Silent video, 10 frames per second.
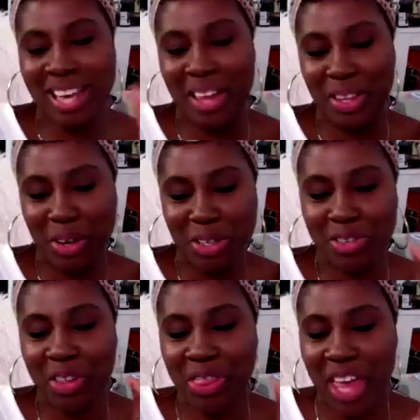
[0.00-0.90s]

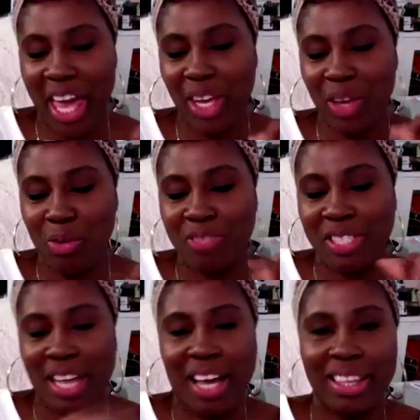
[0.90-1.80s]
unusual thing
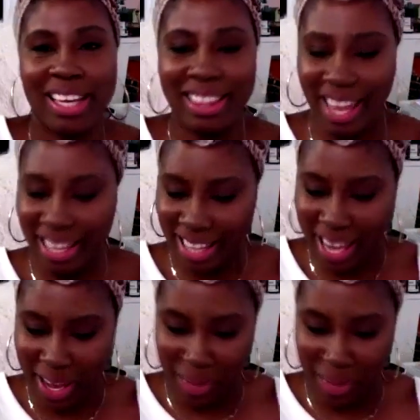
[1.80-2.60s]
you've done lately?